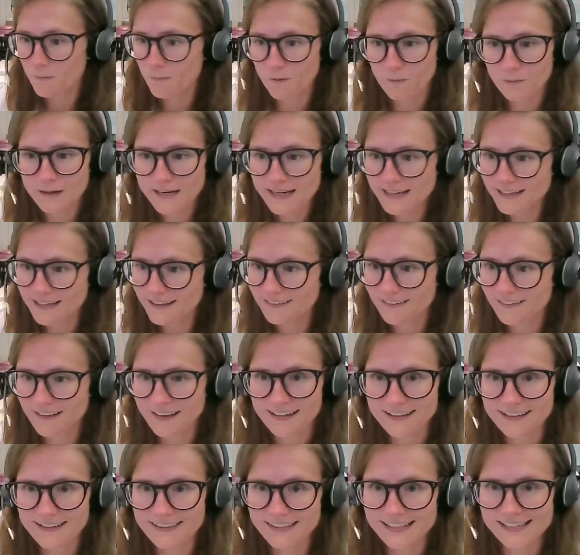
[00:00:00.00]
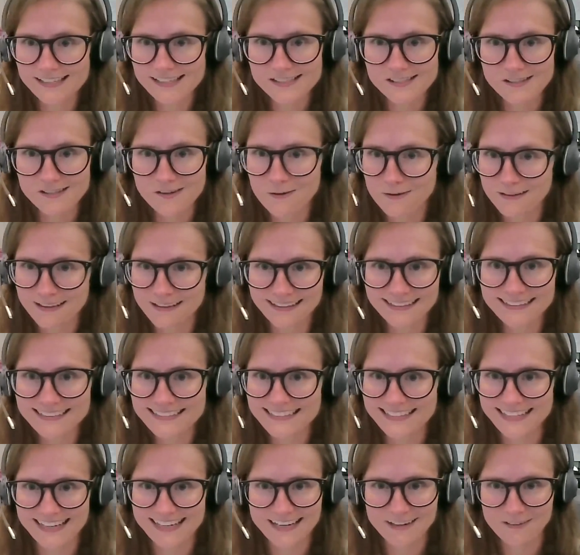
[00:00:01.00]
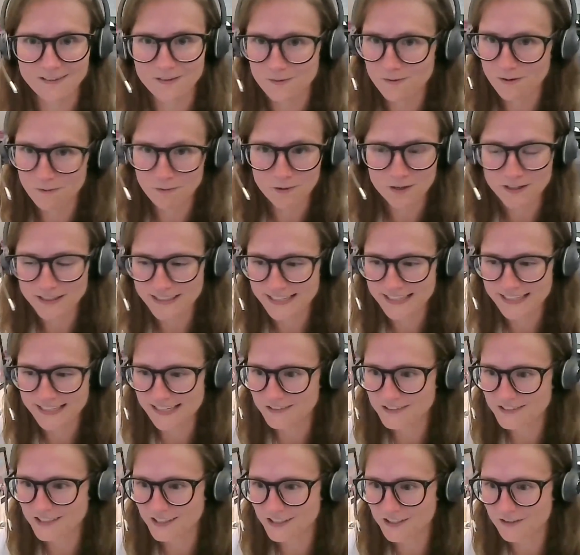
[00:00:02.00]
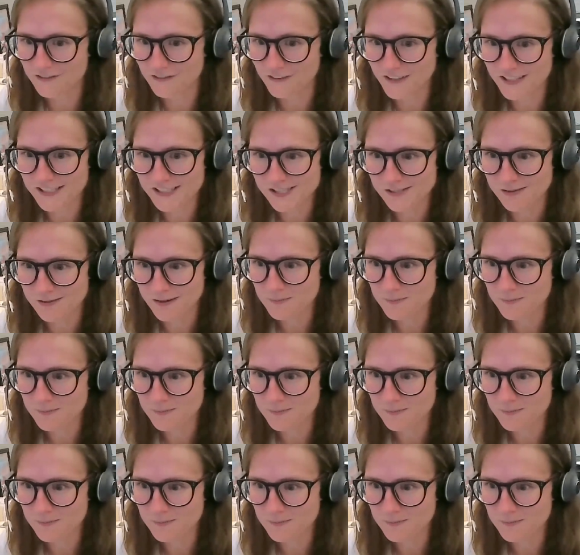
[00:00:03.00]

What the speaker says: But we got a lot of things going on today and we're gonna have a ton of fun.